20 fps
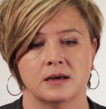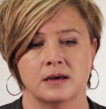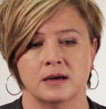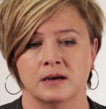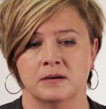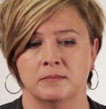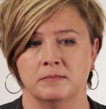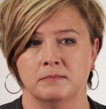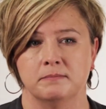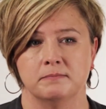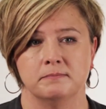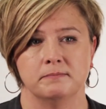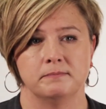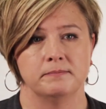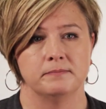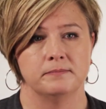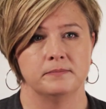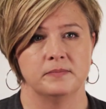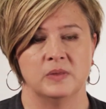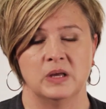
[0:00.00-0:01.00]
um,
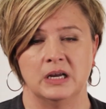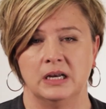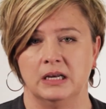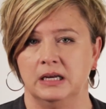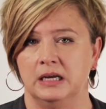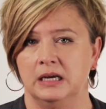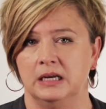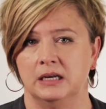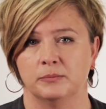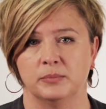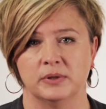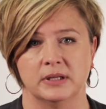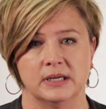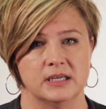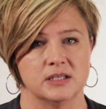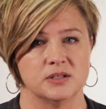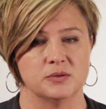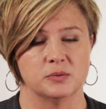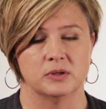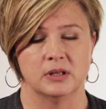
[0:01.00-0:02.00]
they need a
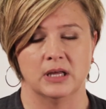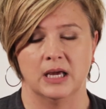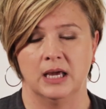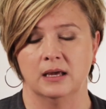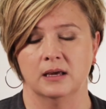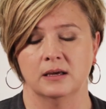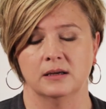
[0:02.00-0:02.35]
place where they